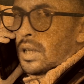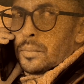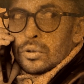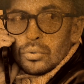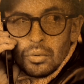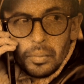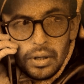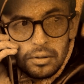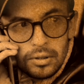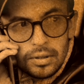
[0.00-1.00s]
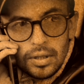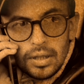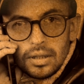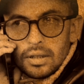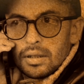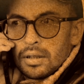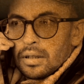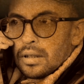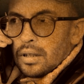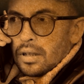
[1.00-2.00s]
distinct aspect of the Cold
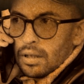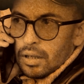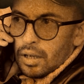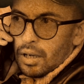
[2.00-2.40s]
War was